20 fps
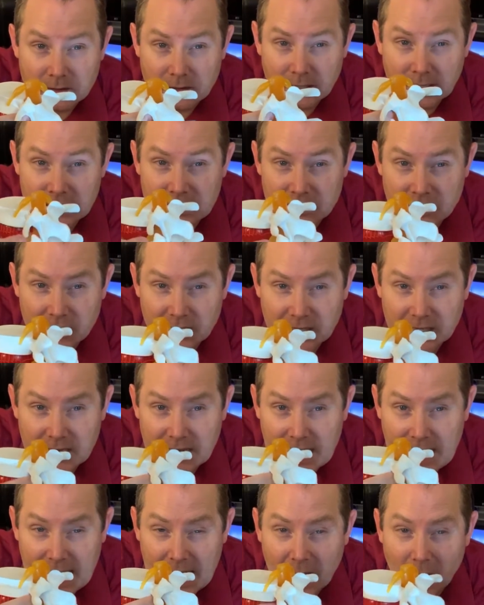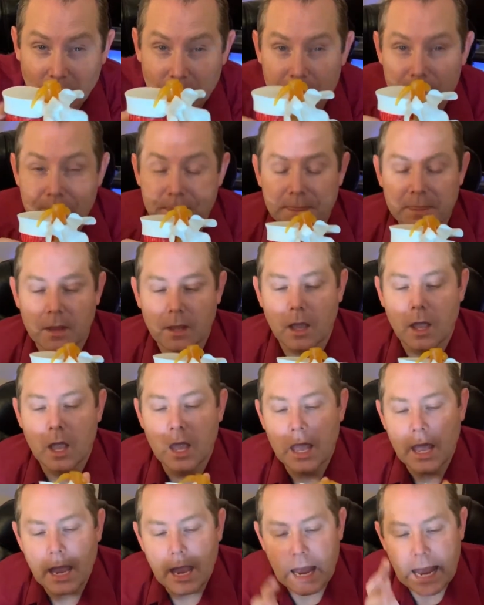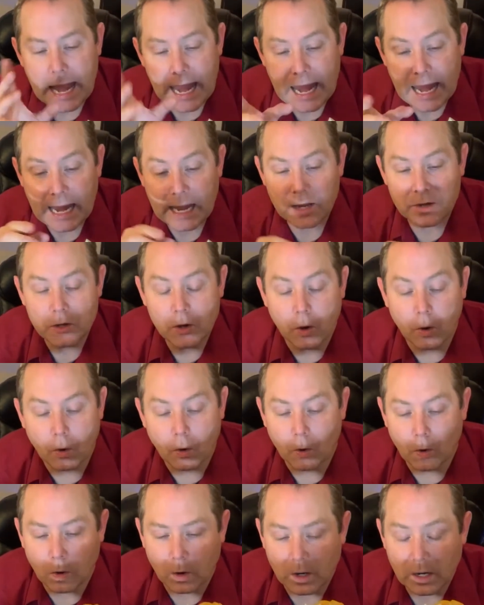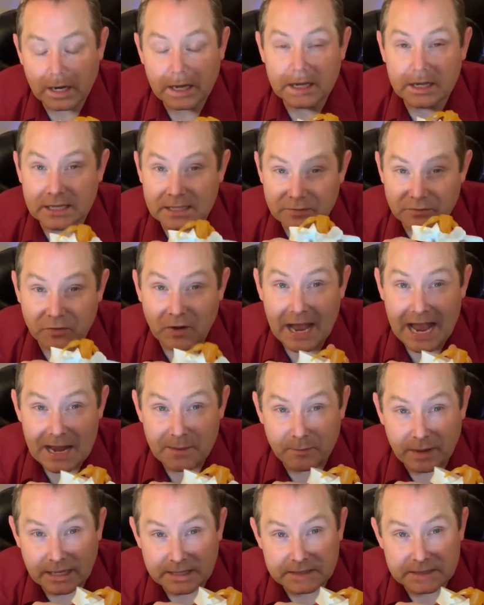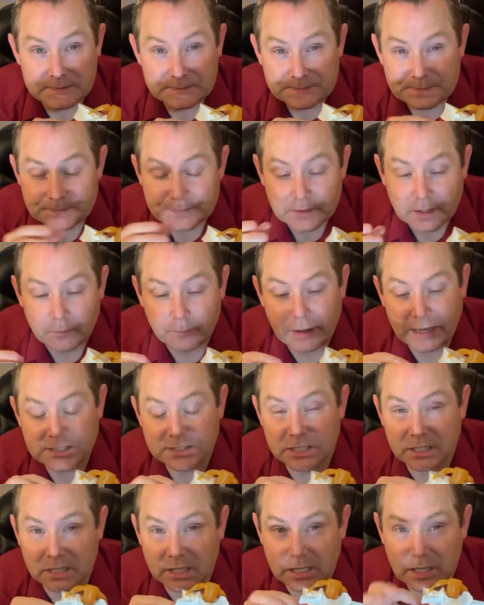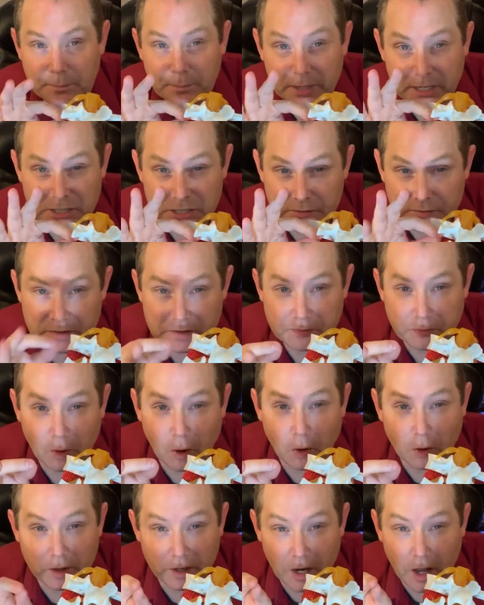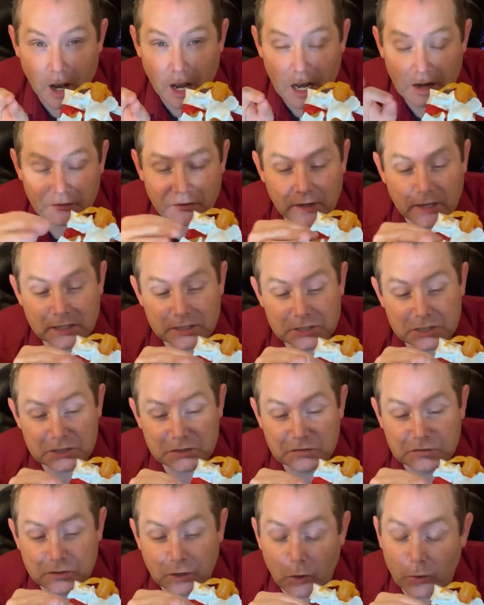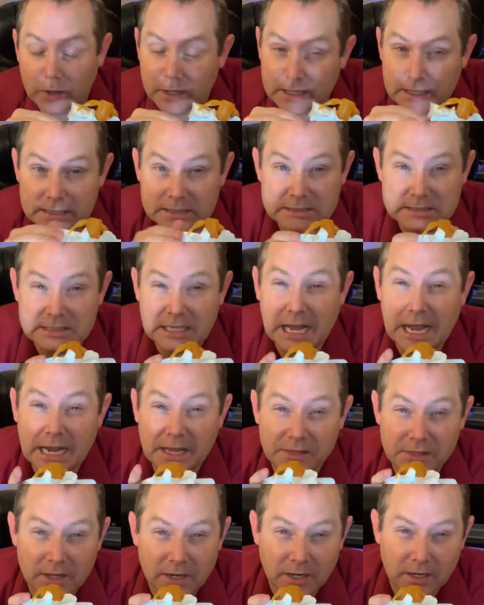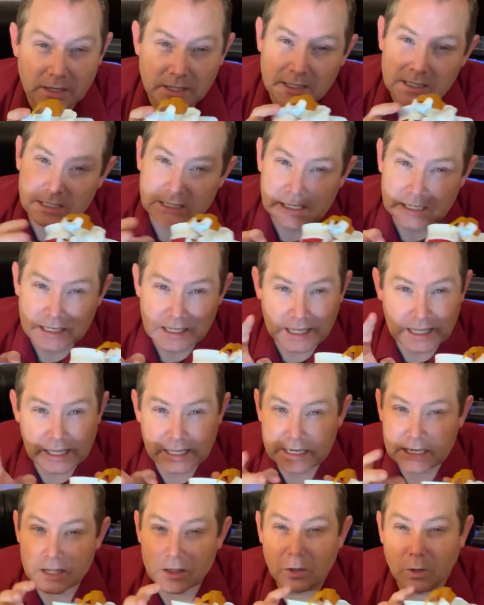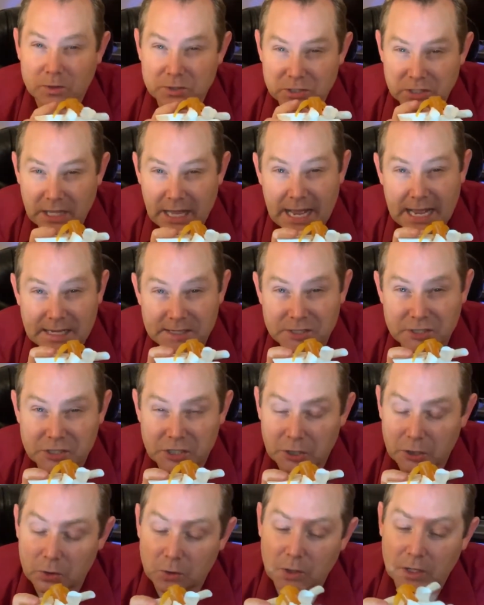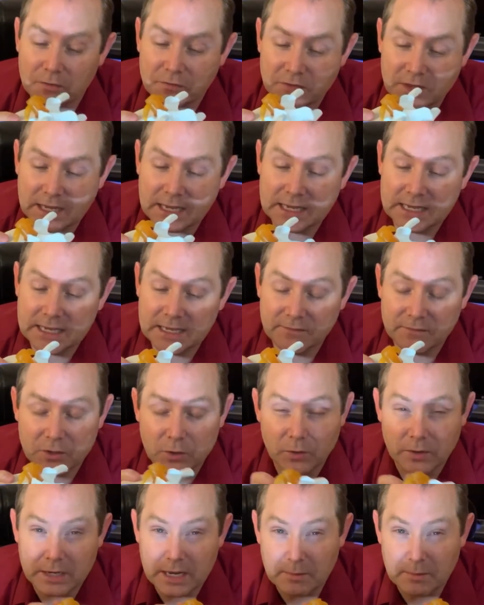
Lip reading: into the canal, and or it fragment. Basically a piece of it's broken off and it's just floating inside there. Any of those last two, if they give you an